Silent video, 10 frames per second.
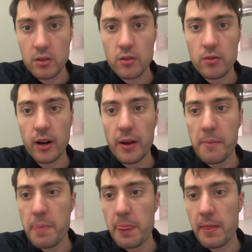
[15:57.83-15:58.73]
Right?
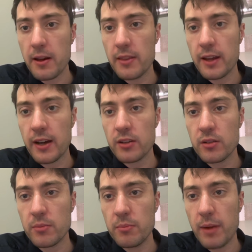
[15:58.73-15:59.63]
And
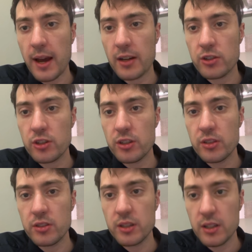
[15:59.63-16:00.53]
that
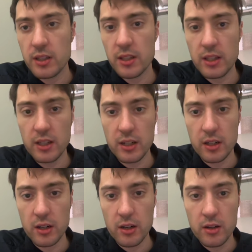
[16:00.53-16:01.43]
matches
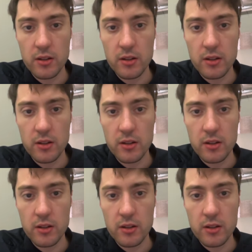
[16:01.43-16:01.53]
here.